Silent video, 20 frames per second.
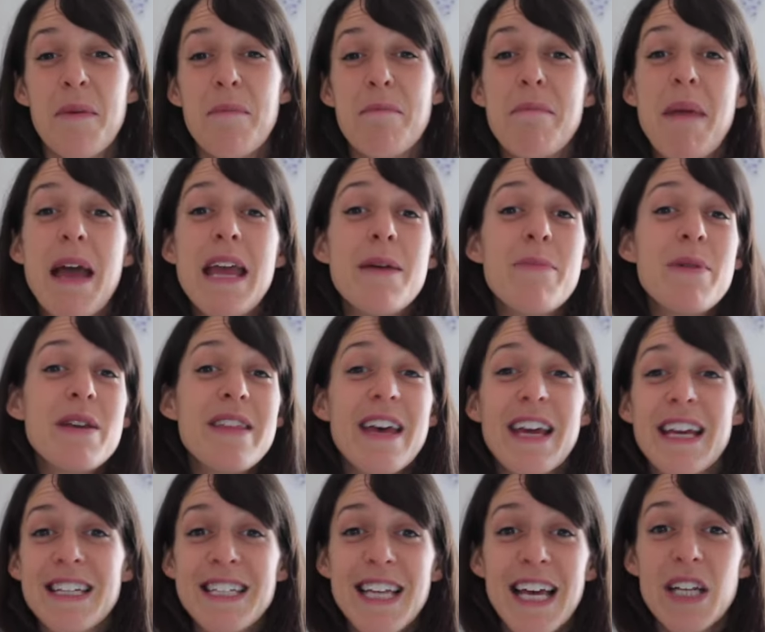Maybe
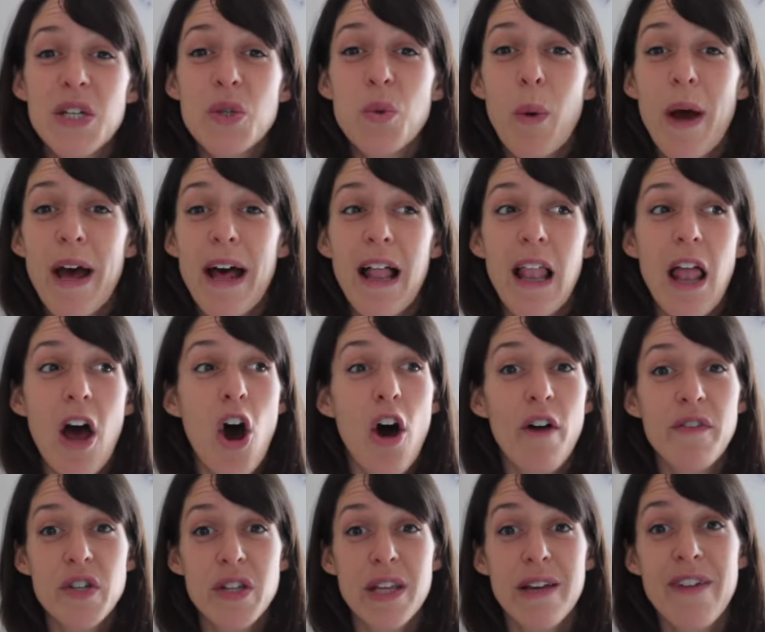they attend well
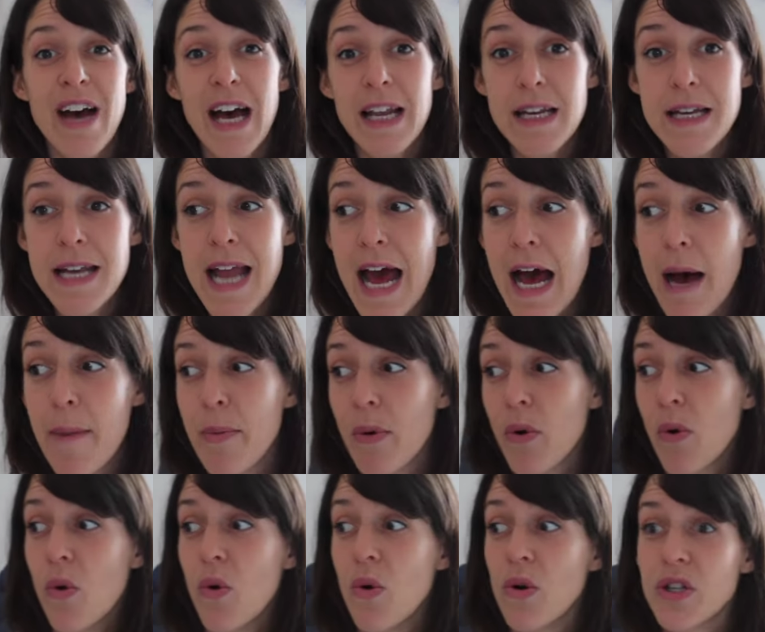after they've had a nap
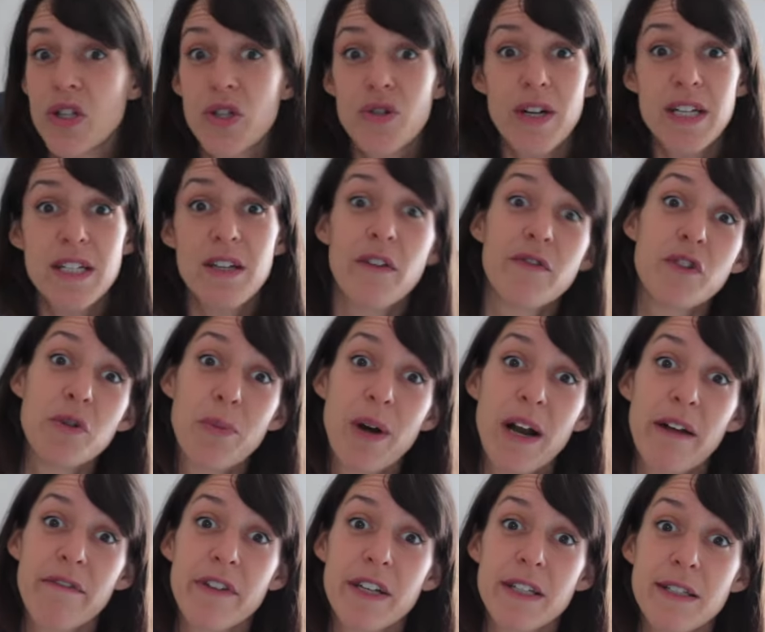or straight after
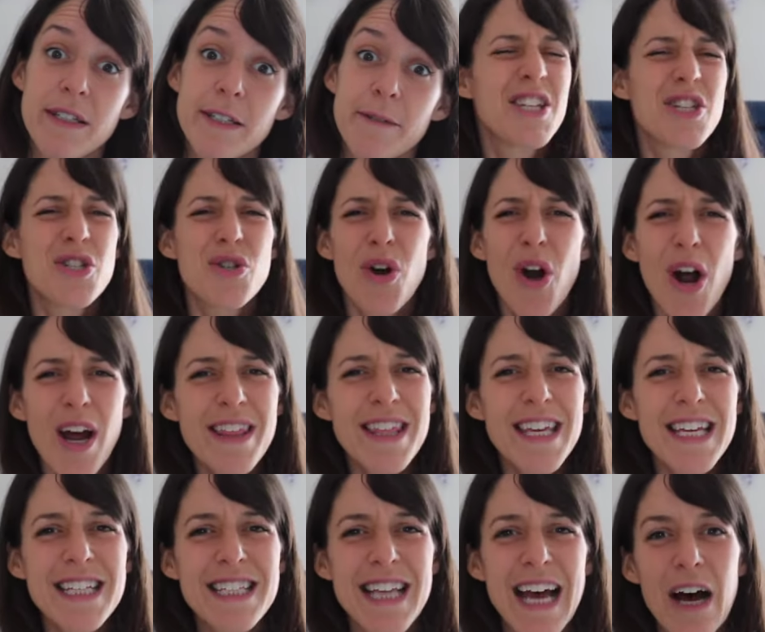breakfast. Try
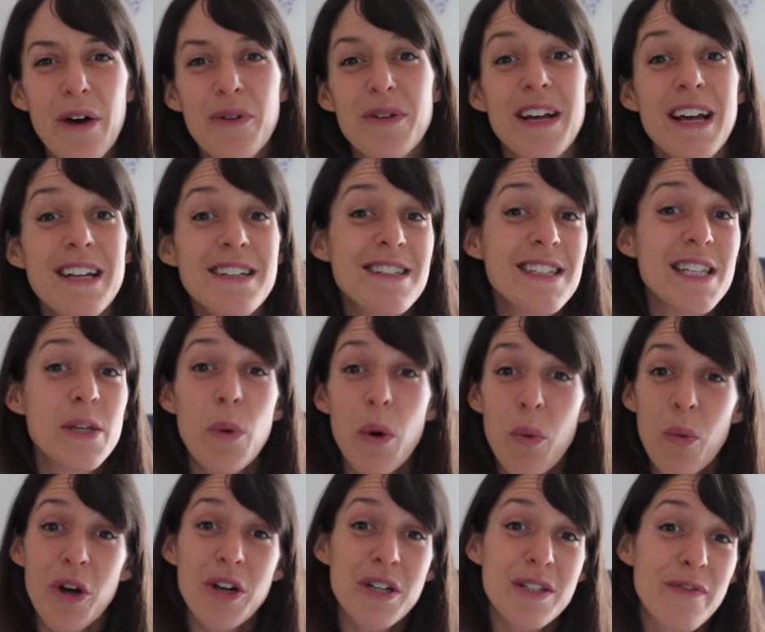things out and see what
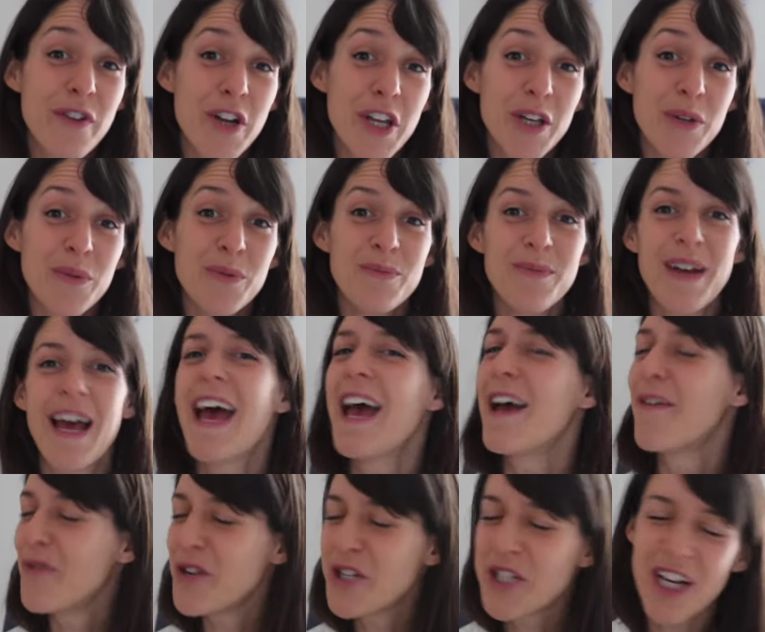works for you.
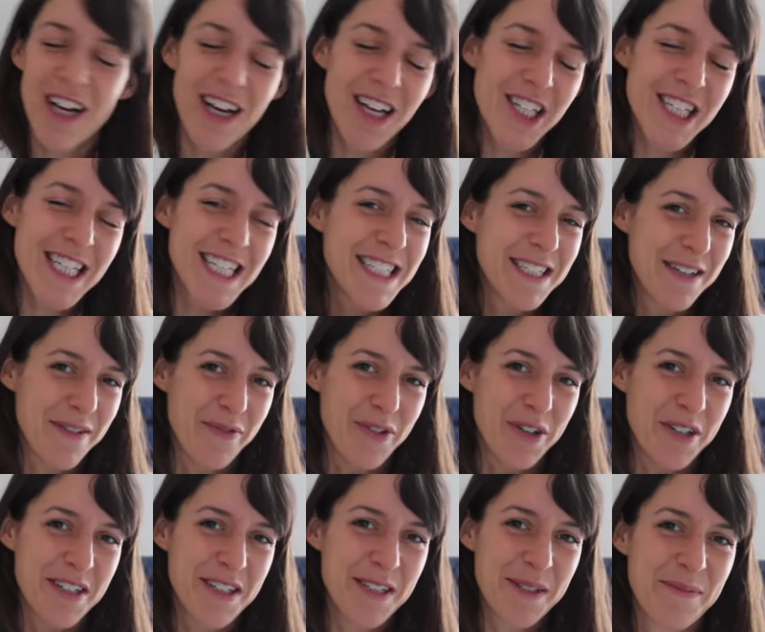Every child is
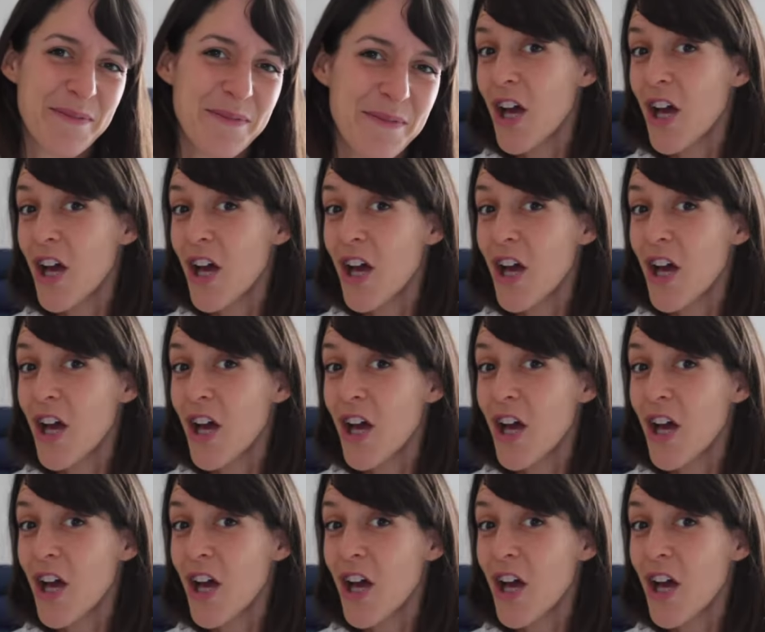different.